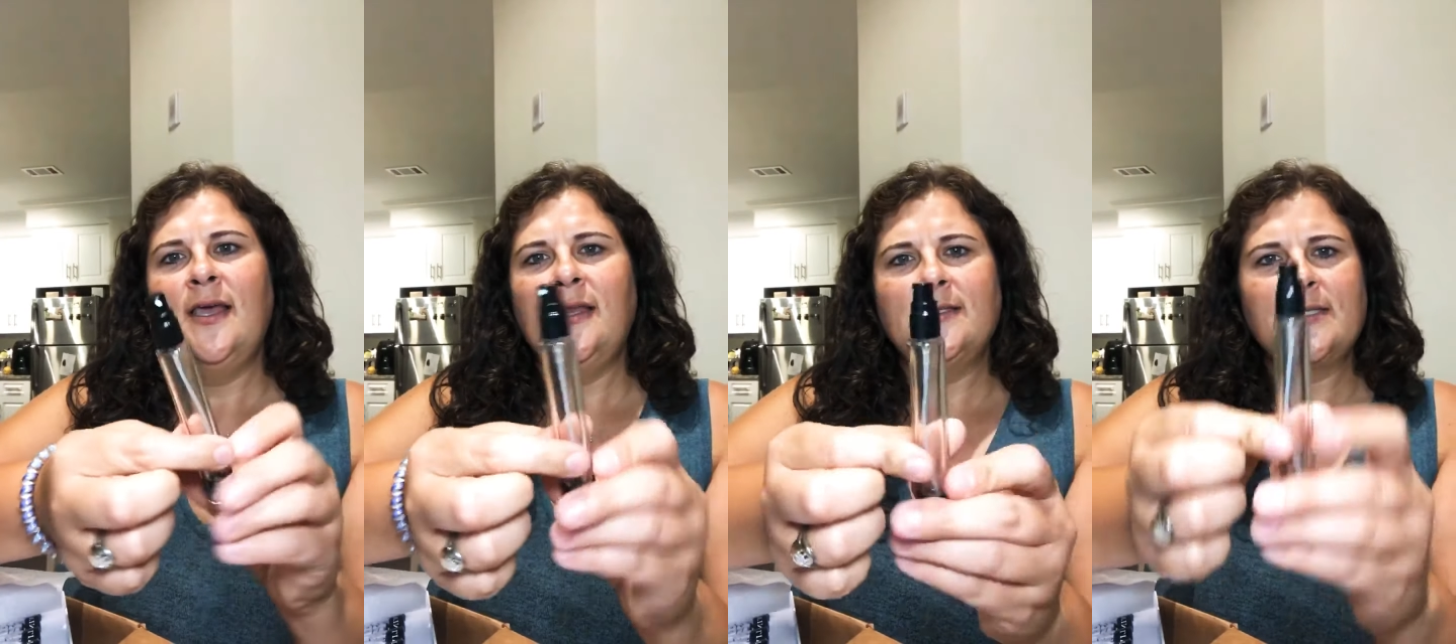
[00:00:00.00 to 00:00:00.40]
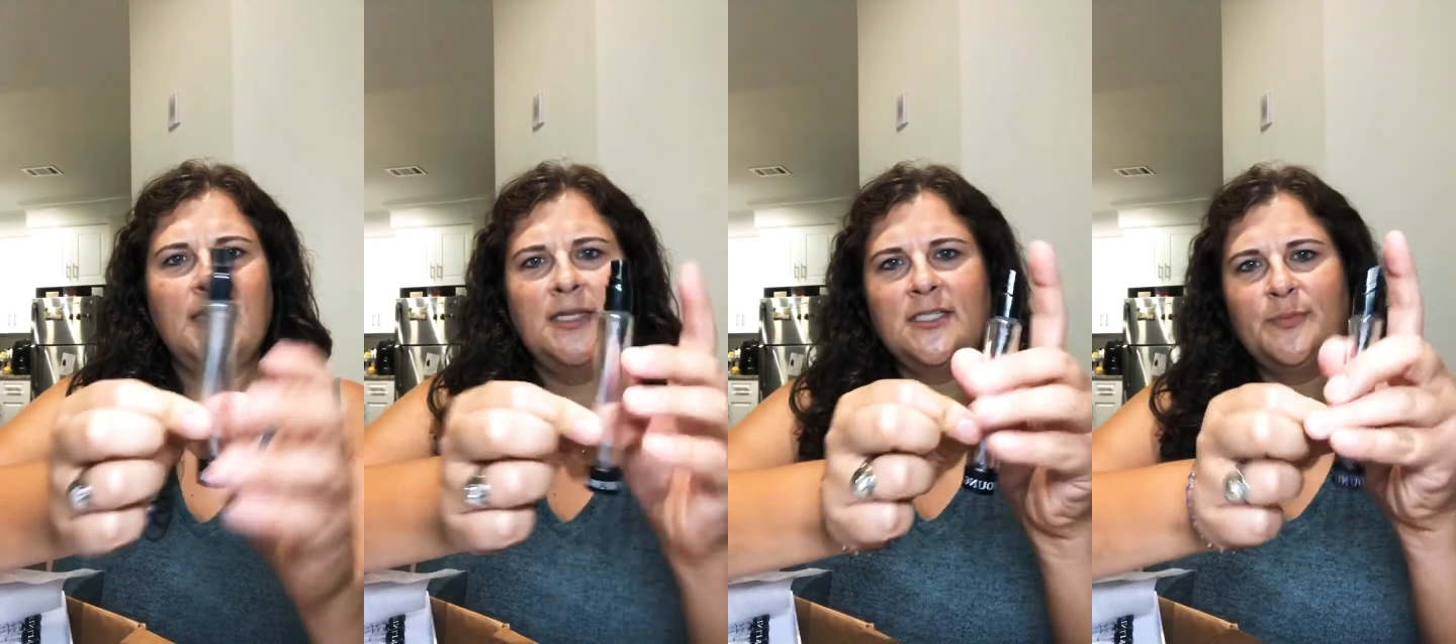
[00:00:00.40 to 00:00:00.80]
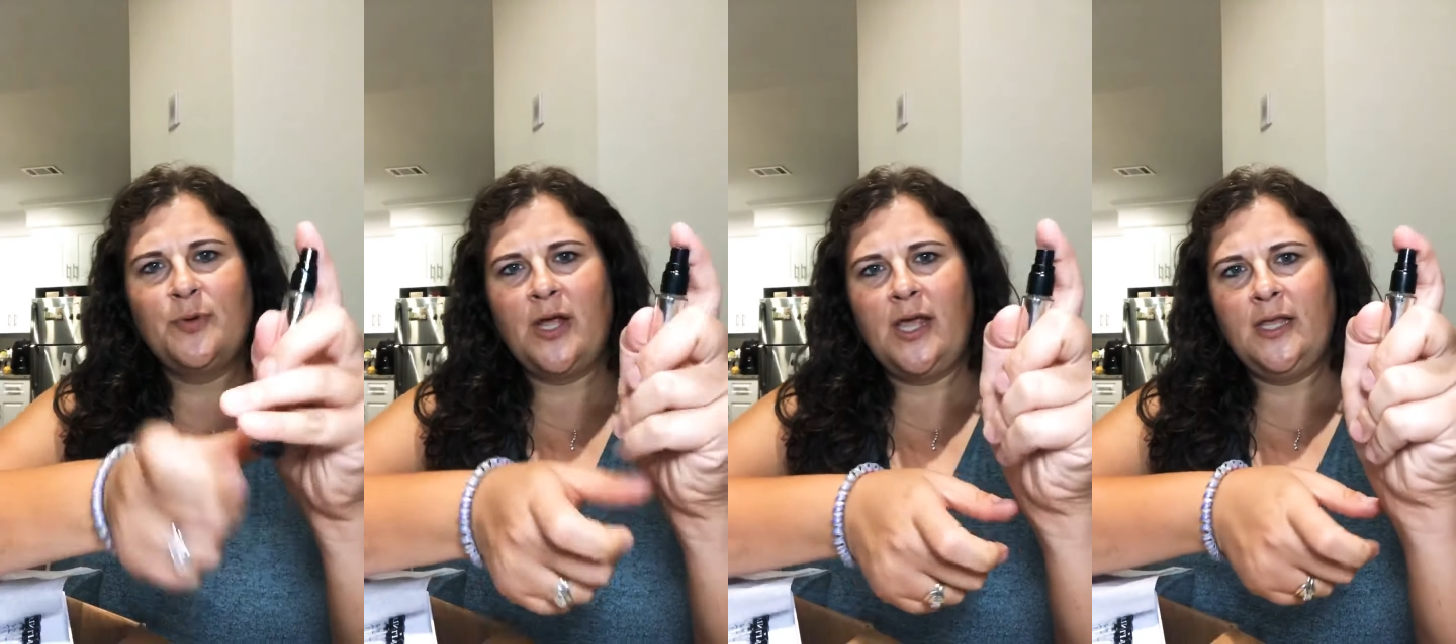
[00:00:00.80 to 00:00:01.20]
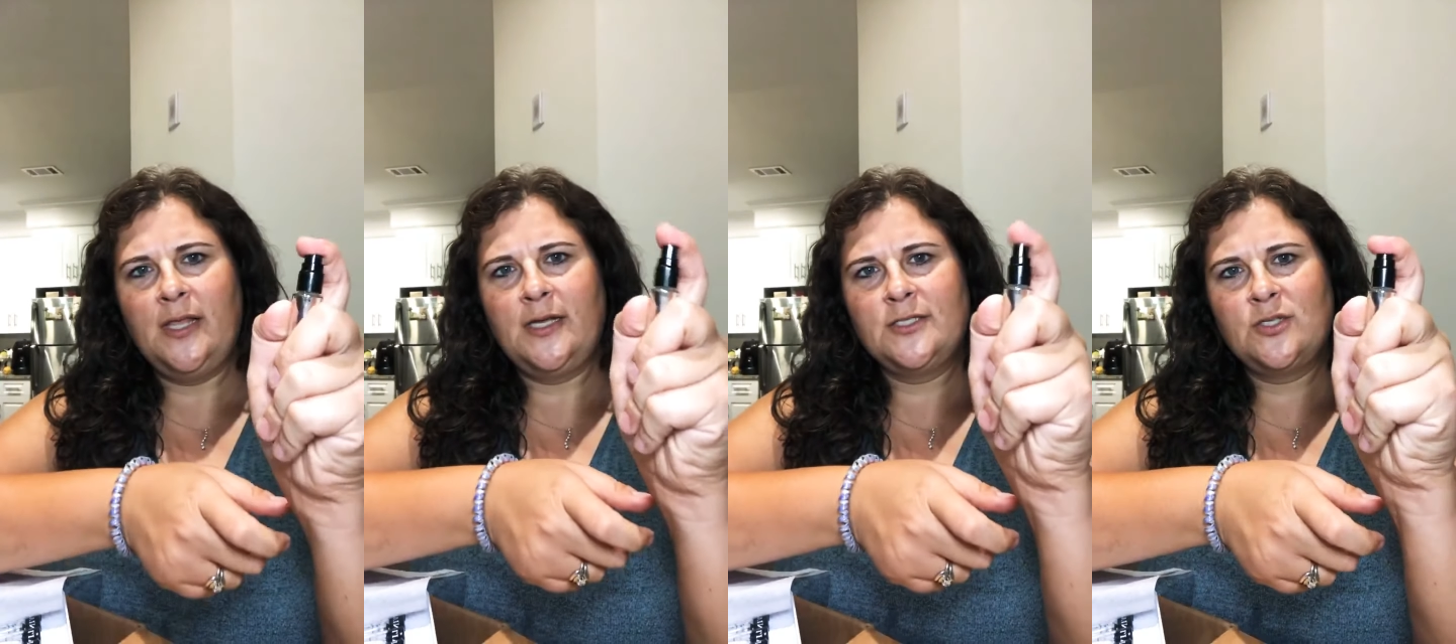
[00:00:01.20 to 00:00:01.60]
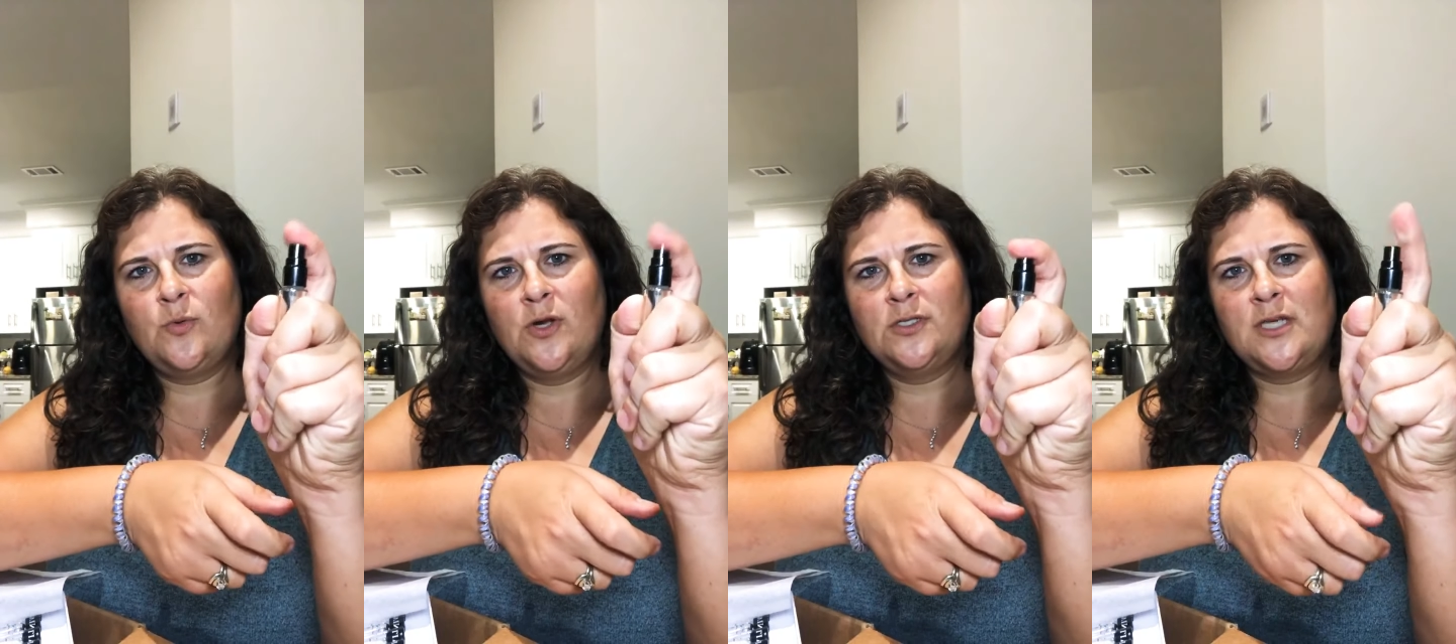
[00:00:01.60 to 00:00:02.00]
And it's got a spray, like a
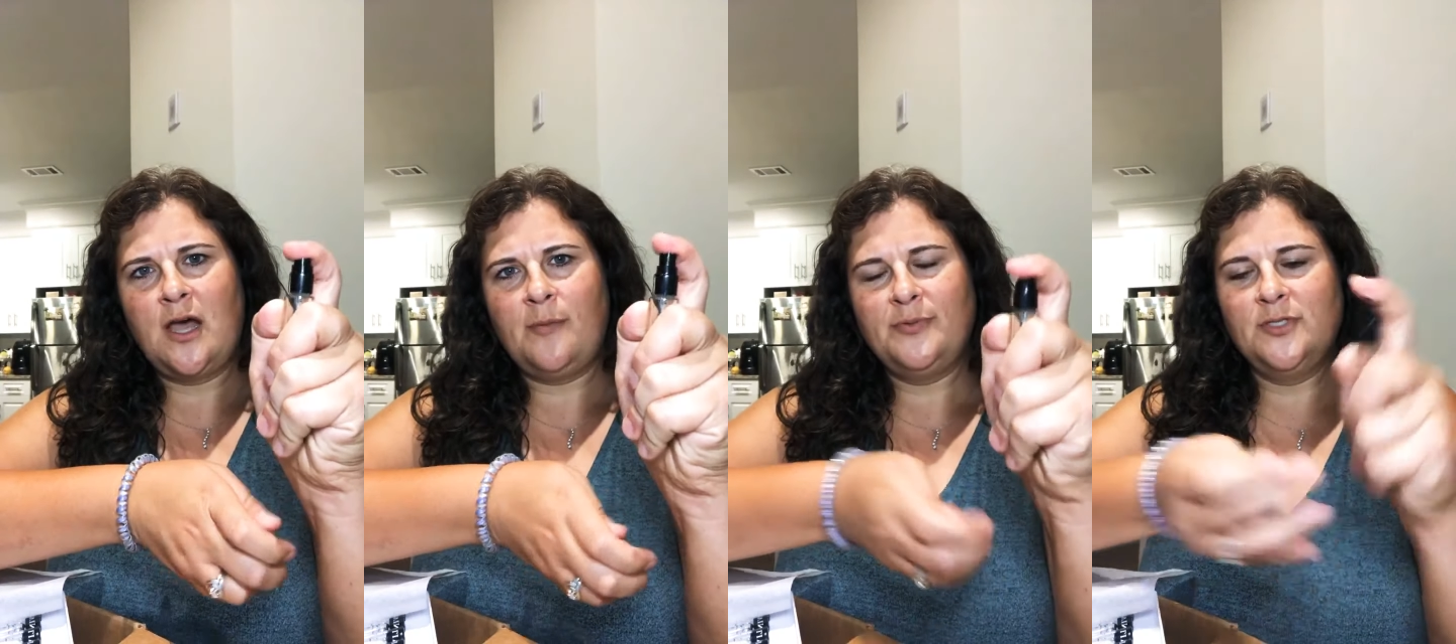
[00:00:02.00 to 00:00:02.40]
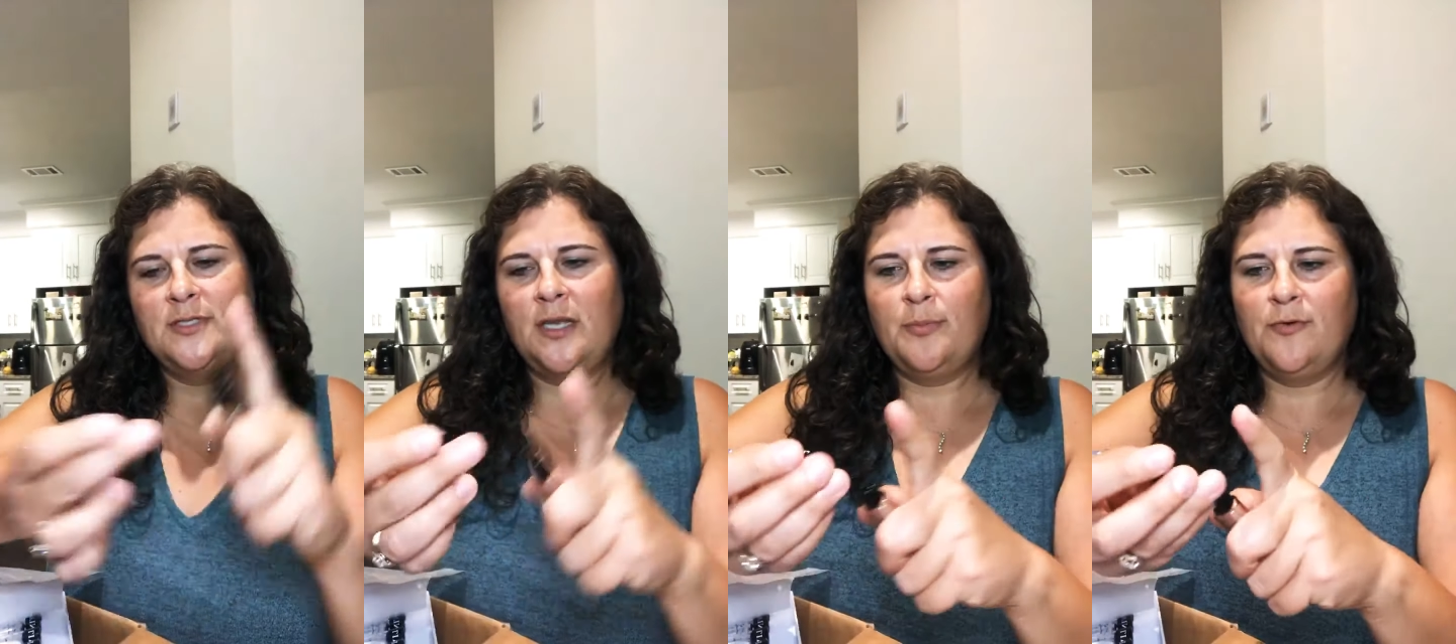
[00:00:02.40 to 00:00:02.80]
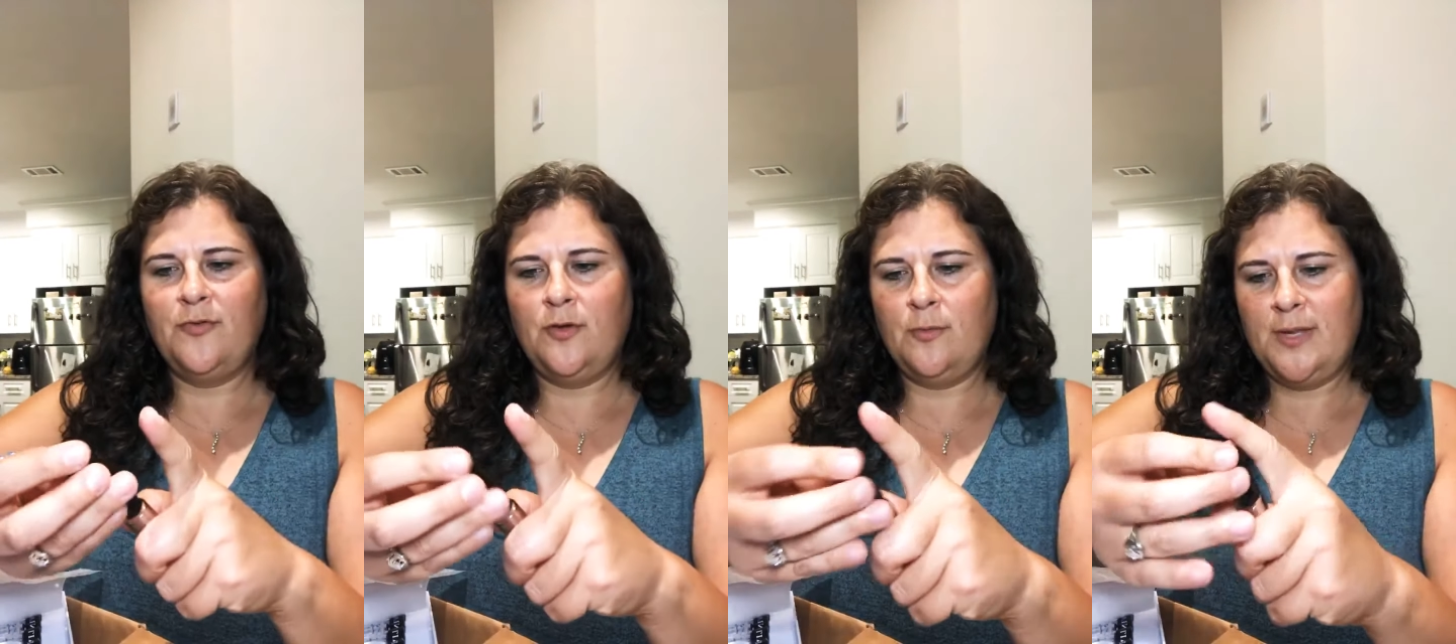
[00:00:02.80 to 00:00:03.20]
squirt top, just like perfume.